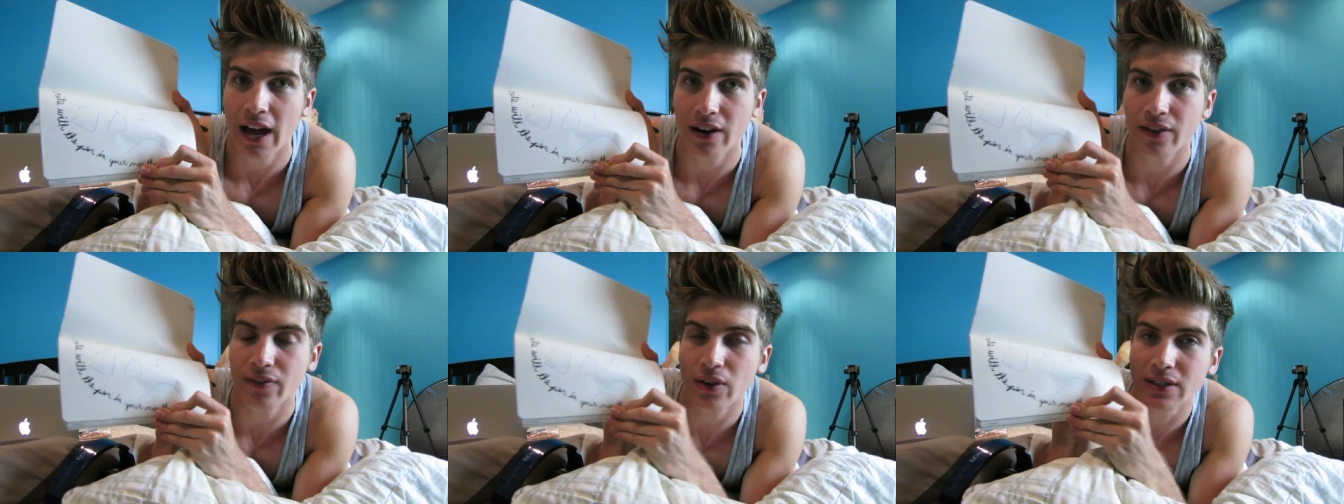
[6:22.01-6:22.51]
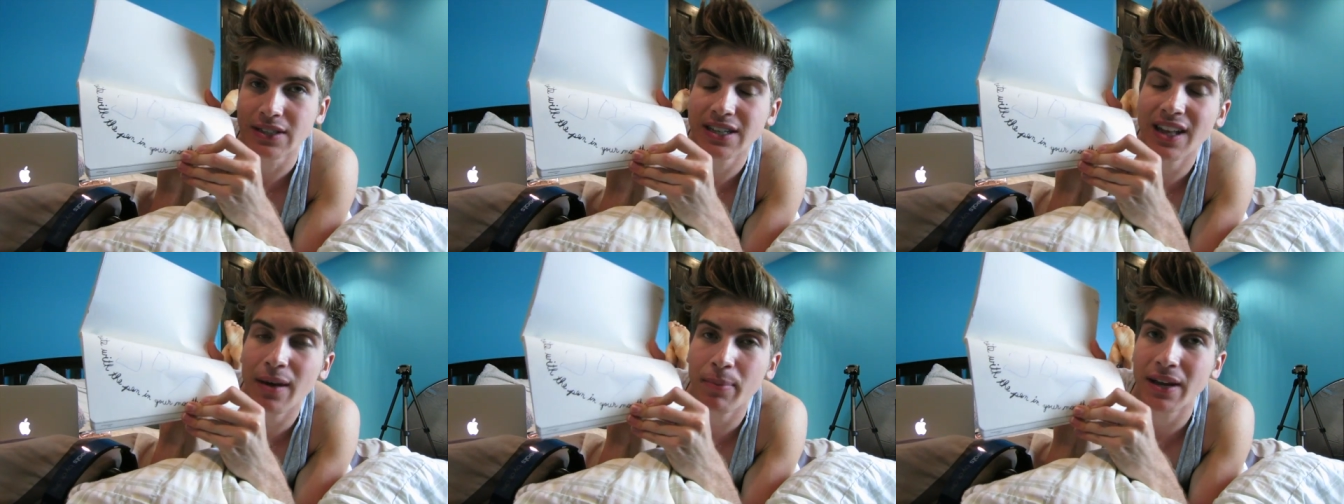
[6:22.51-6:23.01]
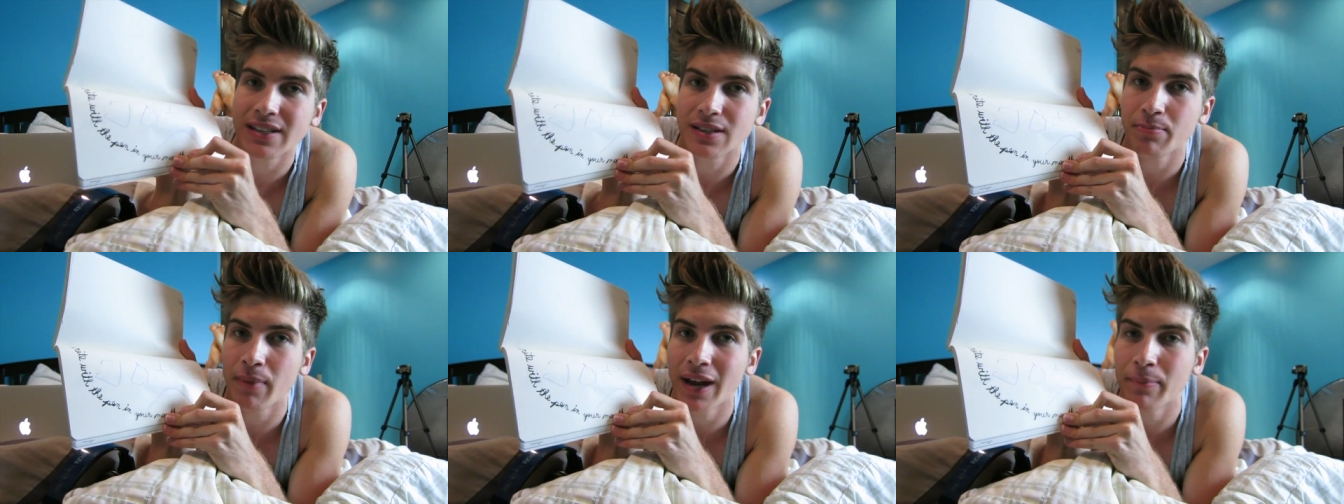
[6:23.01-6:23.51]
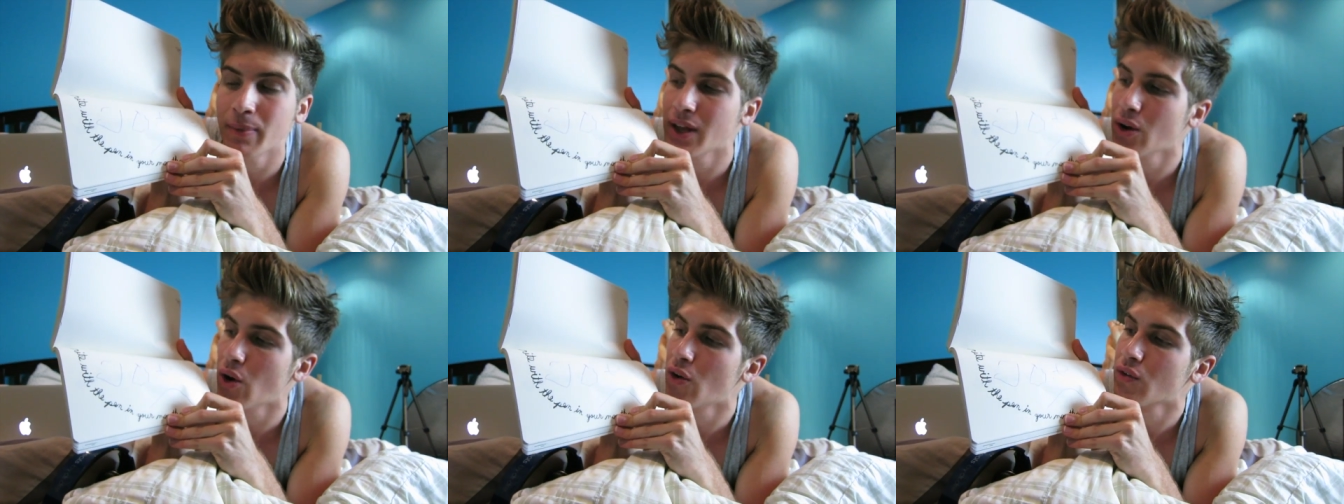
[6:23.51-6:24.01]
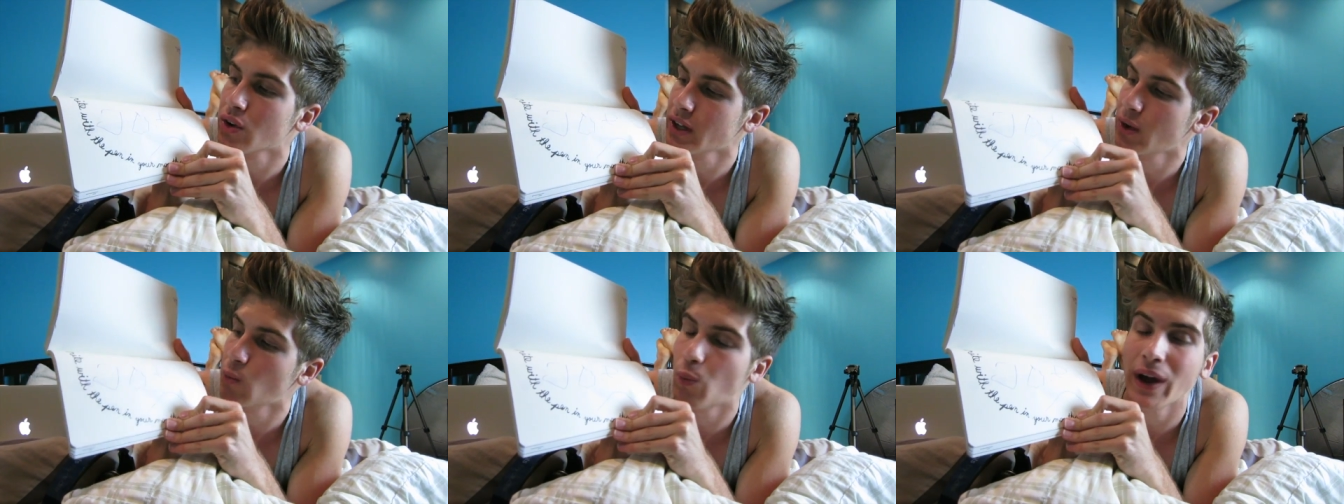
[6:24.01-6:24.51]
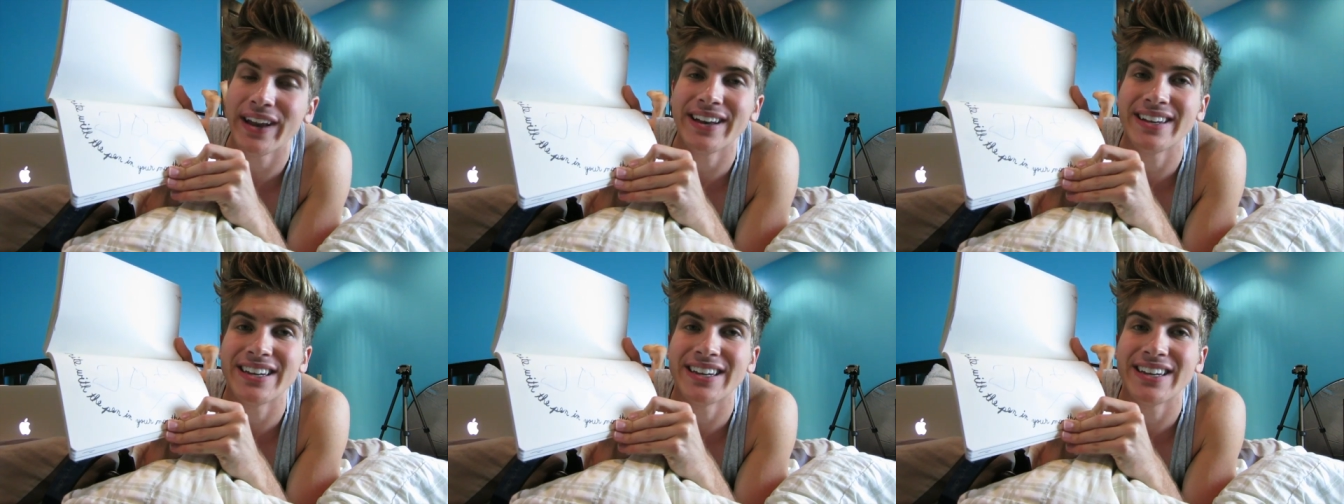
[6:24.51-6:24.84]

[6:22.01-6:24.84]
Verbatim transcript: I don't know if you can see that because it might be overly white,